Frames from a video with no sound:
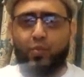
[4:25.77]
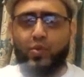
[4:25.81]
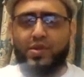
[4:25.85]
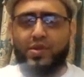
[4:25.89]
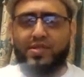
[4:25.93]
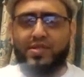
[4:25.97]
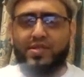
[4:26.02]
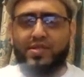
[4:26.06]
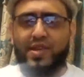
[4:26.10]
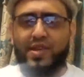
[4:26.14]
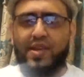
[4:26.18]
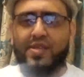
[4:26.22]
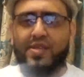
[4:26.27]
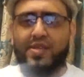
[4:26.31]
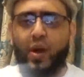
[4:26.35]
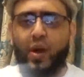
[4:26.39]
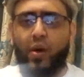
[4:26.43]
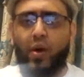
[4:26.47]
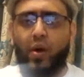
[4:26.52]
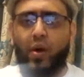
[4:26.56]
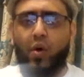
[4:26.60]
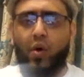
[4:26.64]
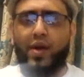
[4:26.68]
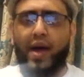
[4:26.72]
We've seen this
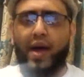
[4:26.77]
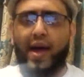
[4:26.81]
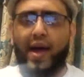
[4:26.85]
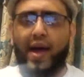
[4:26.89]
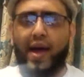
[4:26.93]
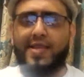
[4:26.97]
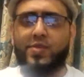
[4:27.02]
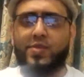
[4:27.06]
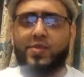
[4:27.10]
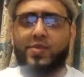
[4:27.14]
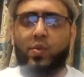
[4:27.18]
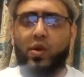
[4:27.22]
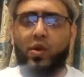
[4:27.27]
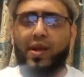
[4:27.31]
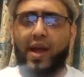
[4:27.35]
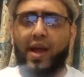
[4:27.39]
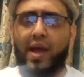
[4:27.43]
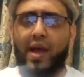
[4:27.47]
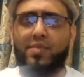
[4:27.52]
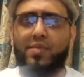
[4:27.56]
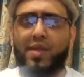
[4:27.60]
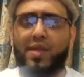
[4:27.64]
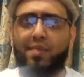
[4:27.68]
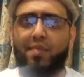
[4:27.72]
with our own eyes. When we
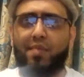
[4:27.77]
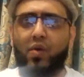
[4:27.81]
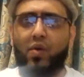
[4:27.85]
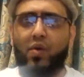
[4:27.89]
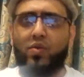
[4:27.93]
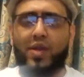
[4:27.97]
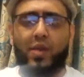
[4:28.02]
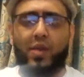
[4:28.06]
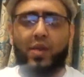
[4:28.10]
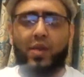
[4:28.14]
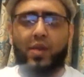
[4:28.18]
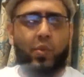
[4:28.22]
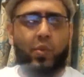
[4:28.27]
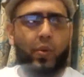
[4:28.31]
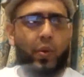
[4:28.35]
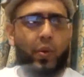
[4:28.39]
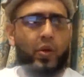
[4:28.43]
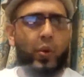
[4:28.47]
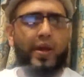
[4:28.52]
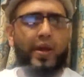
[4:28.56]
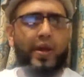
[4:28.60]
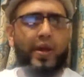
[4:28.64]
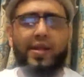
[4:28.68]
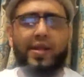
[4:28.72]
climbed the mountain, we were
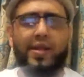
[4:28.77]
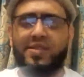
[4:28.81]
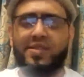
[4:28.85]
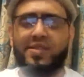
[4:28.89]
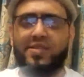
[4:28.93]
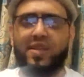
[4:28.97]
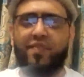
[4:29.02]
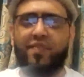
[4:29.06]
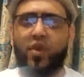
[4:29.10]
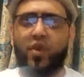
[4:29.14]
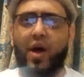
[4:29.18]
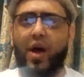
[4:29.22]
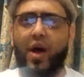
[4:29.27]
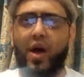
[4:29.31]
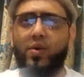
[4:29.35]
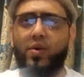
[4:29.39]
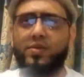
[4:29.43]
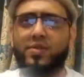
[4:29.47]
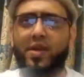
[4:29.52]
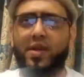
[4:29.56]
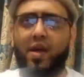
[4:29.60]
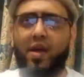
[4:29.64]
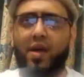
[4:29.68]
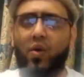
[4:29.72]
doing it just a few
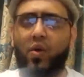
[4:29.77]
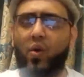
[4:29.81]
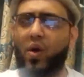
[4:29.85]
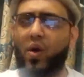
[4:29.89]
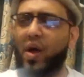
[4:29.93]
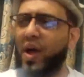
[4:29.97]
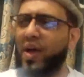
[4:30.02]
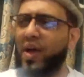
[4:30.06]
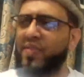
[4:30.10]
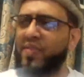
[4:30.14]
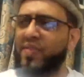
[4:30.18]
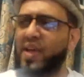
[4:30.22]
hours ago.